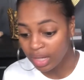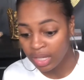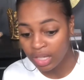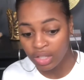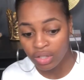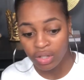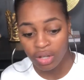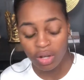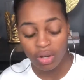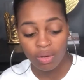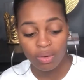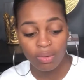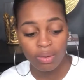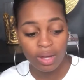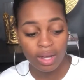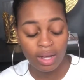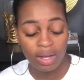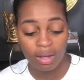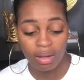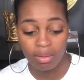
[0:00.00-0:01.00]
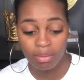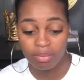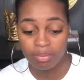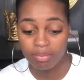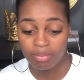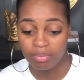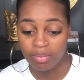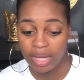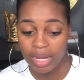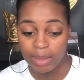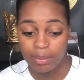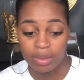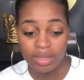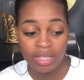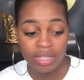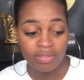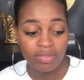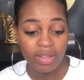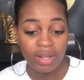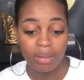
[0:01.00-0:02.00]
I
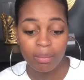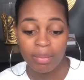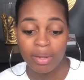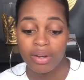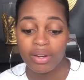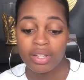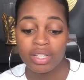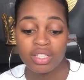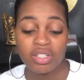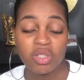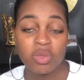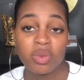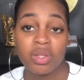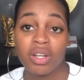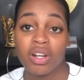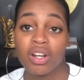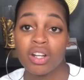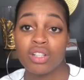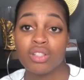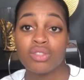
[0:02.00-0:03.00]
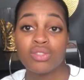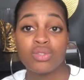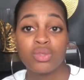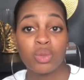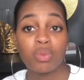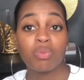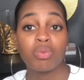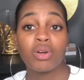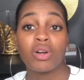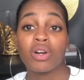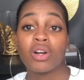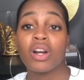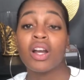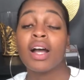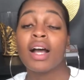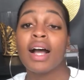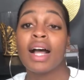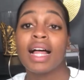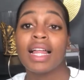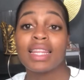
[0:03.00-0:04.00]
believe that Americans, we are super
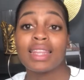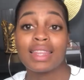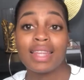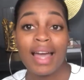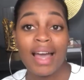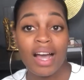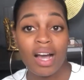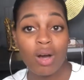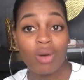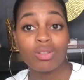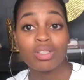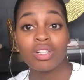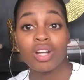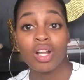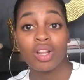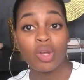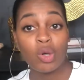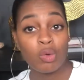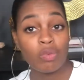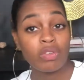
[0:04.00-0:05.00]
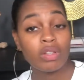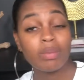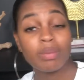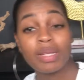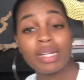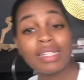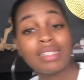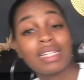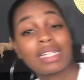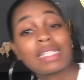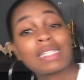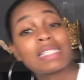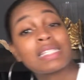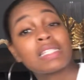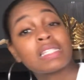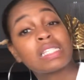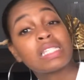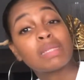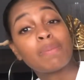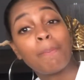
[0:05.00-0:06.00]
loud and all over the place,
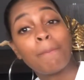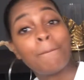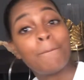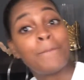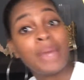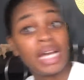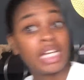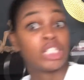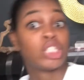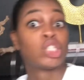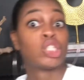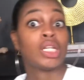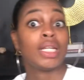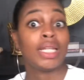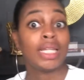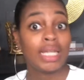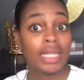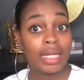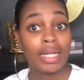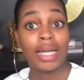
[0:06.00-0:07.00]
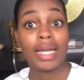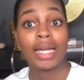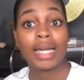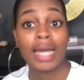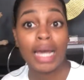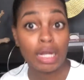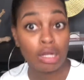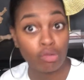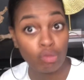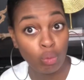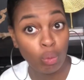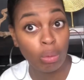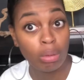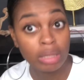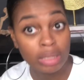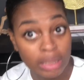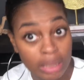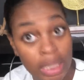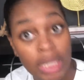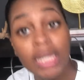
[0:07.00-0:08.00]
especially in
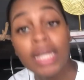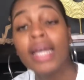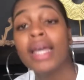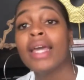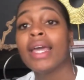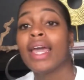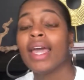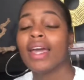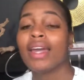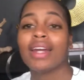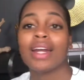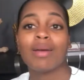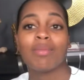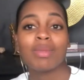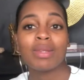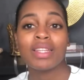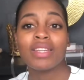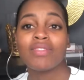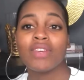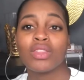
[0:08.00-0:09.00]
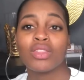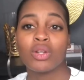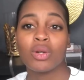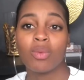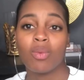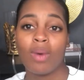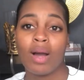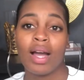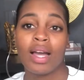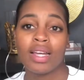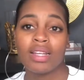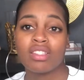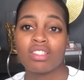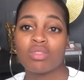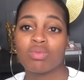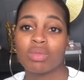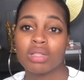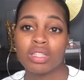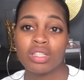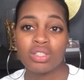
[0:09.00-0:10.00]
California. And I believe that their
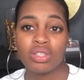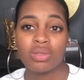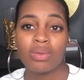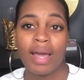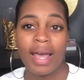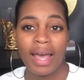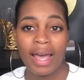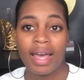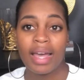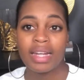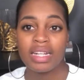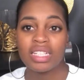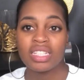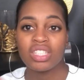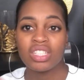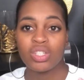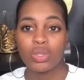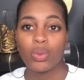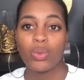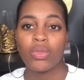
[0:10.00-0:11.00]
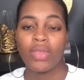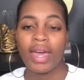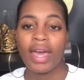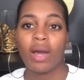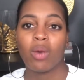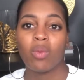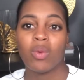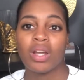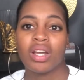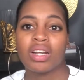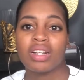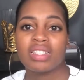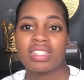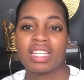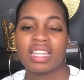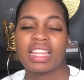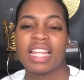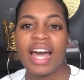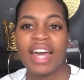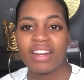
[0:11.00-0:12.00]
wines really do add to that, where it's a
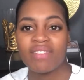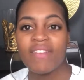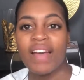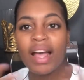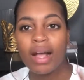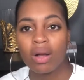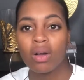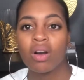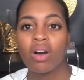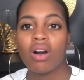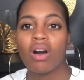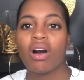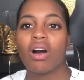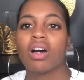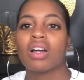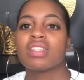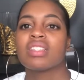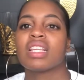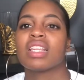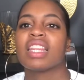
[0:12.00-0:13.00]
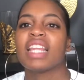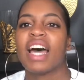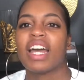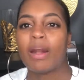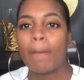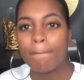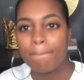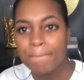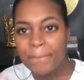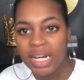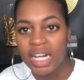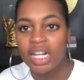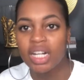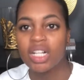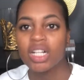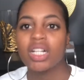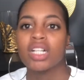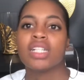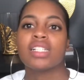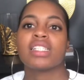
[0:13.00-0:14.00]
lot of alcohol, it's a lot of
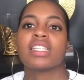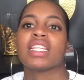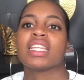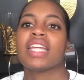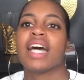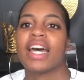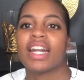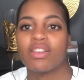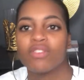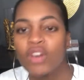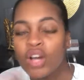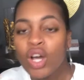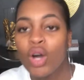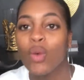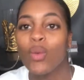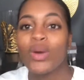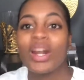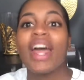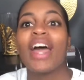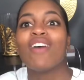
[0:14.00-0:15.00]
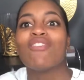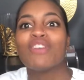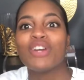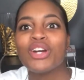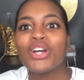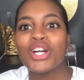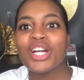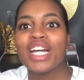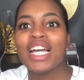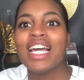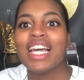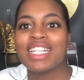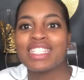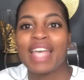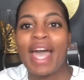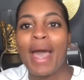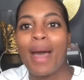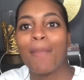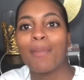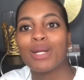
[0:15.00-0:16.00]
butter, it's a lot of whatever is
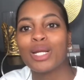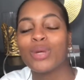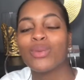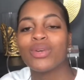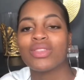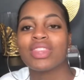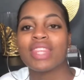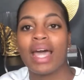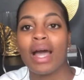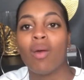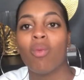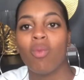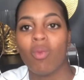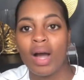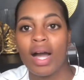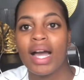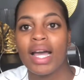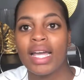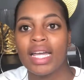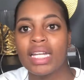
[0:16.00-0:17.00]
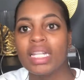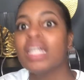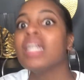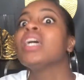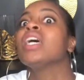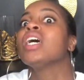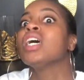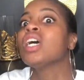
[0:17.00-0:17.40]
happening with that wine.